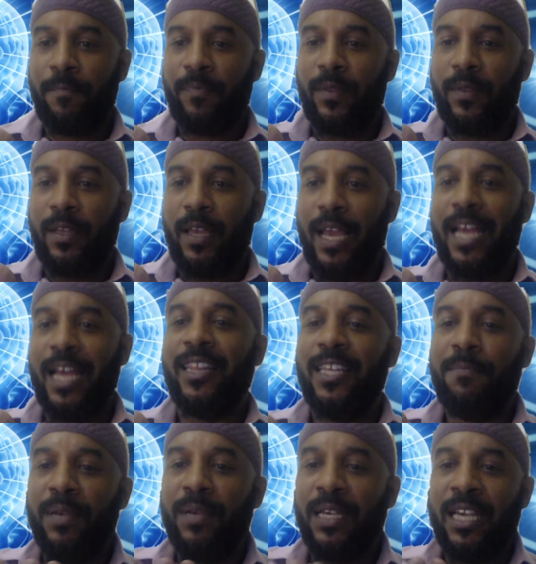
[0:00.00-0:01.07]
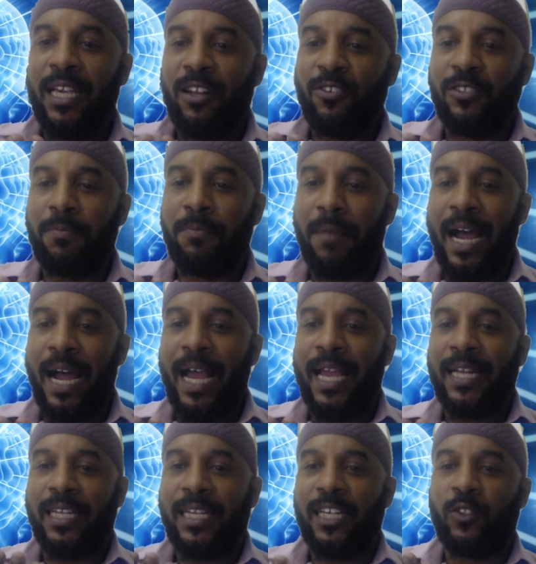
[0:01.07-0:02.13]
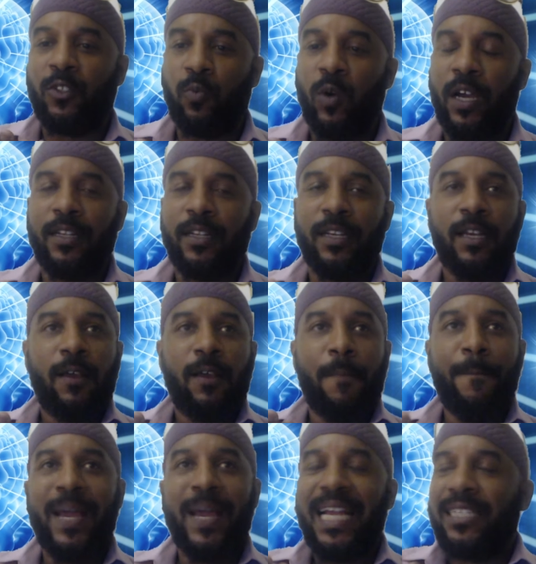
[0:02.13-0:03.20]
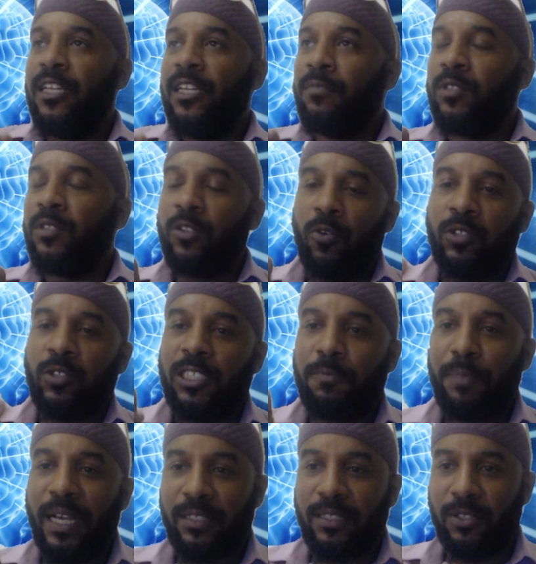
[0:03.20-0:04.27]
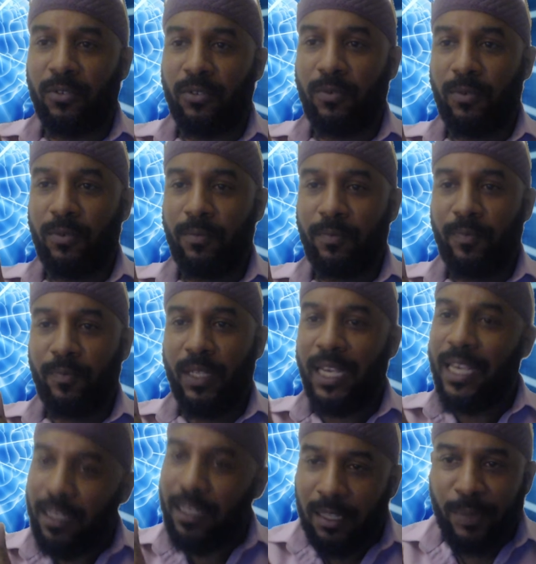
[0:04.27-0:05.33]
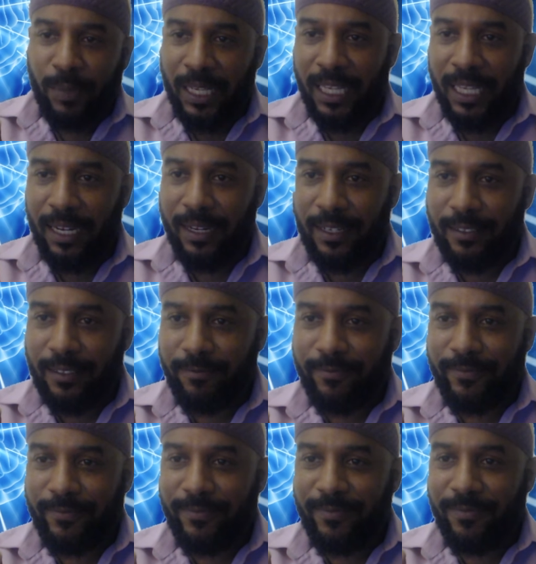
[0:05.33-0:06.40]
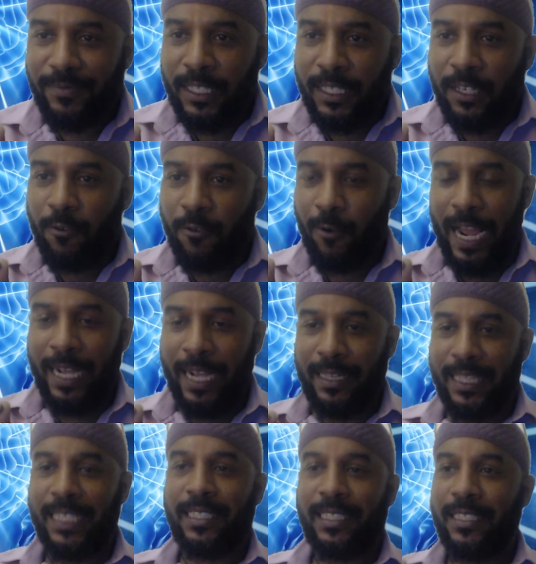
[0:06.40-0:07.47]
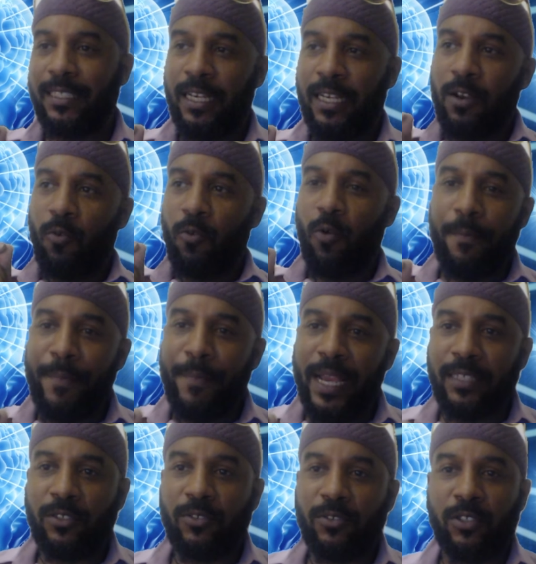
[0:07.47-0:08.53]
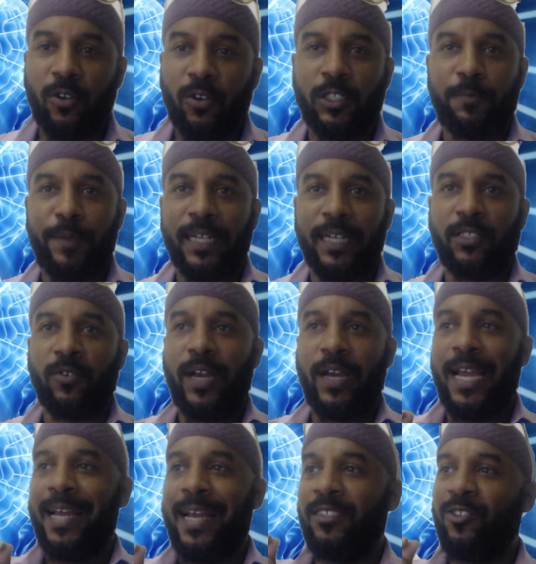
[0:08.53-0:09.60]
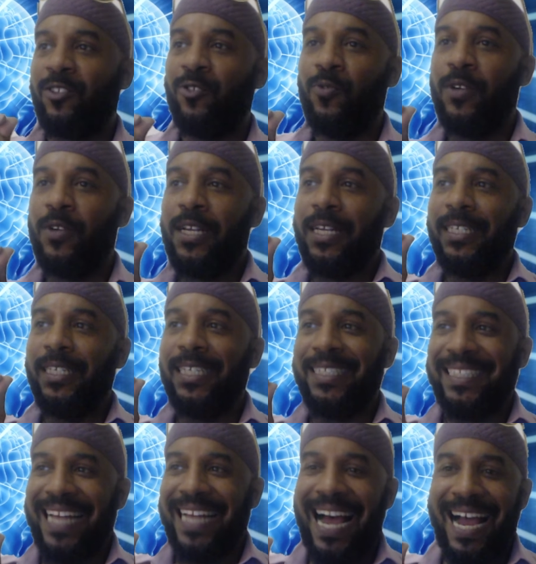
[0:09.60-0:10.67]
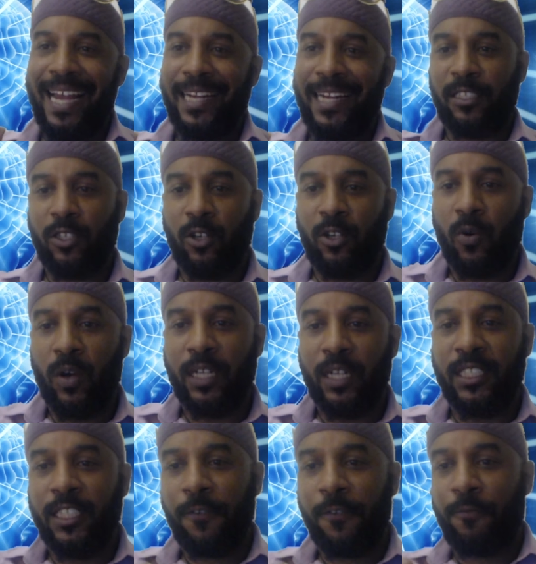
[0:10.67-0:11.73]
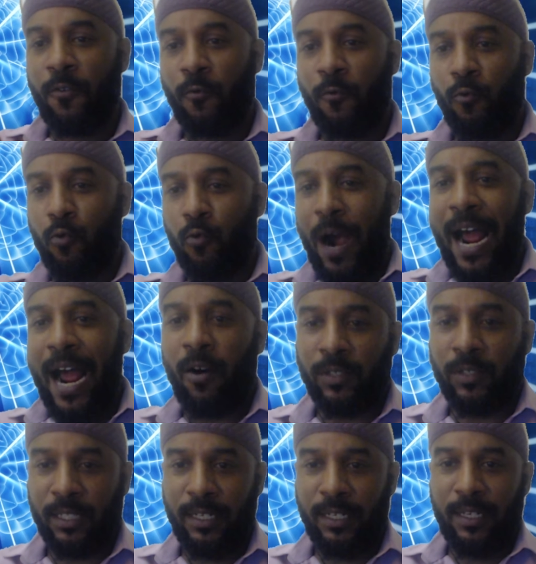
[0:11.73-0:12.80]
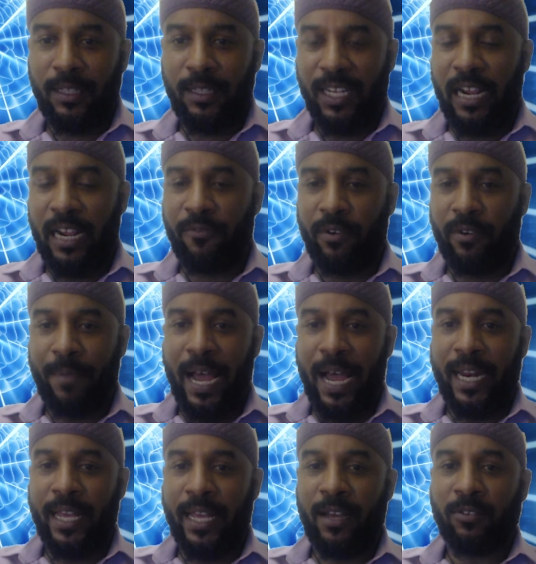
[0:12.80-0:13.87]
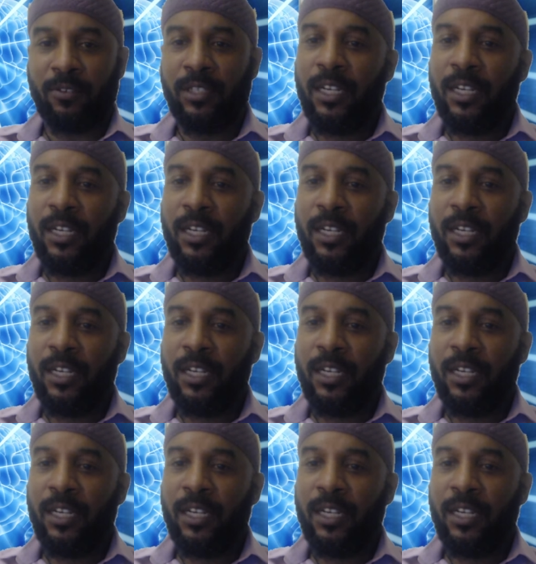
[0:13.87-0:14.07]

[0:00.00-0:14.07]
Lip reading: And the beginner's mind is what makes them so special in the beginning. Right? This is what makes you so special as to decide to go a different route than everybody else, to